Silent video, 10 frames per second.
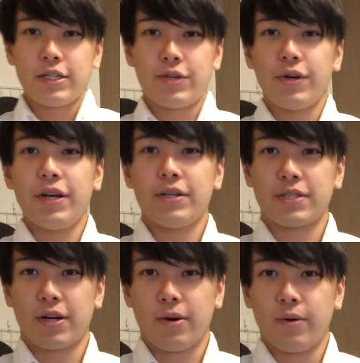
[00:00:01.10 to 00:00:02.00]
2 years
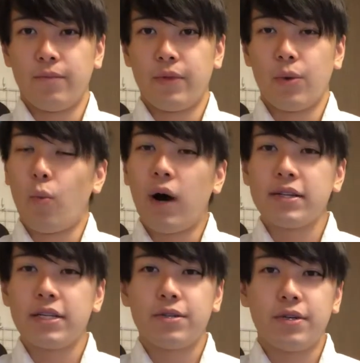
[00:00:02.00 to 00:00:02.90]
ago, one
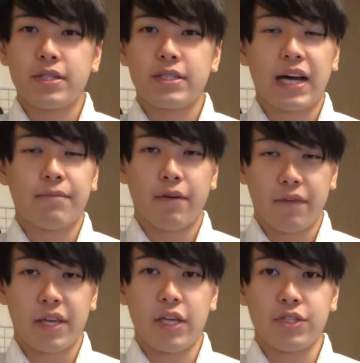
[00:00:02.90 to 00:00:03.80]
day during summer
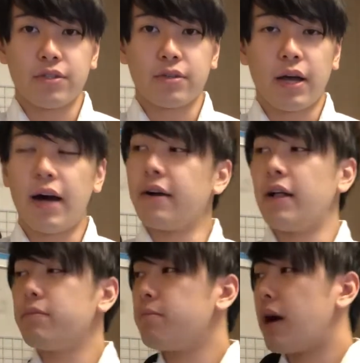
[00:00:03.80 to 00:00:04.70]
vacation, I
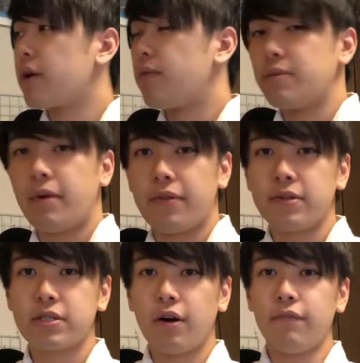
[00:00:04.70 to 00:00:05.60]
helped my
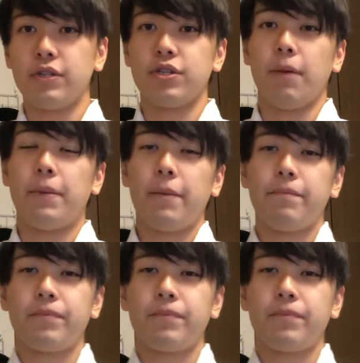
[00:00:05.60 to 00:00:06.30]
grandmother's coffee shop.